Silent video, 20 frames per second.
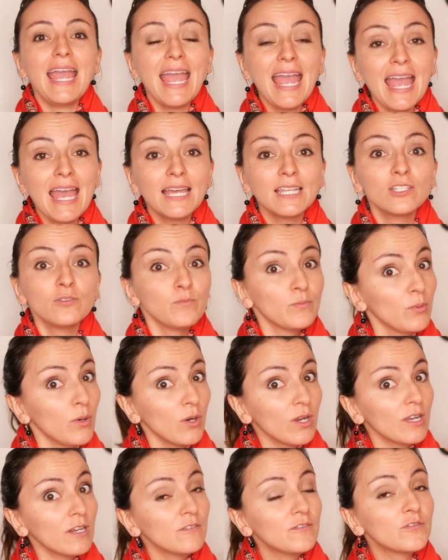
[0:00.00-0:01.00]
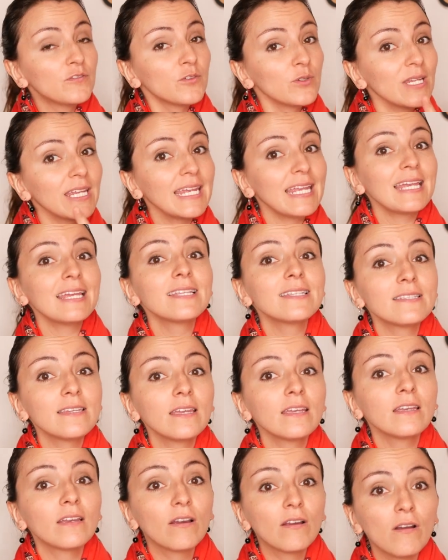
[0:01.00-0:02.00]
and book a free
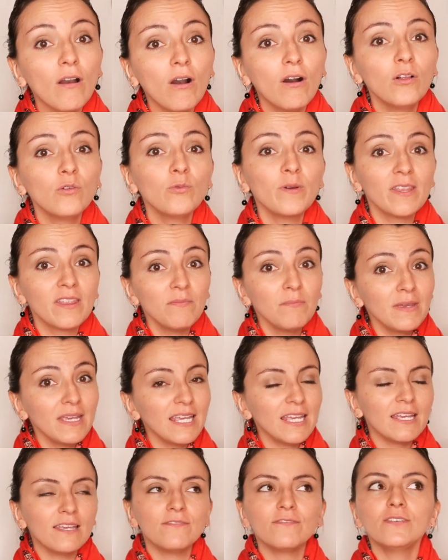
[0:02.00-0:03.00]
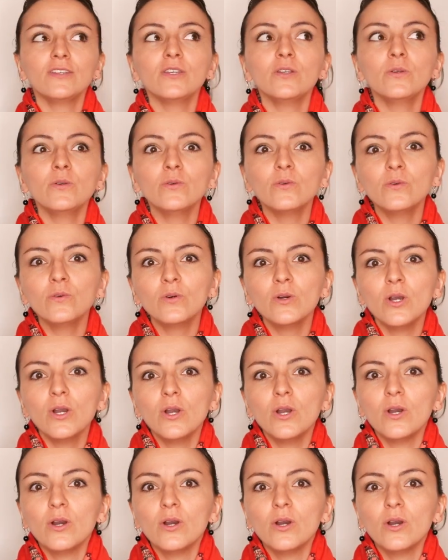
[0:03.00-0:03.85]
intake call with me if you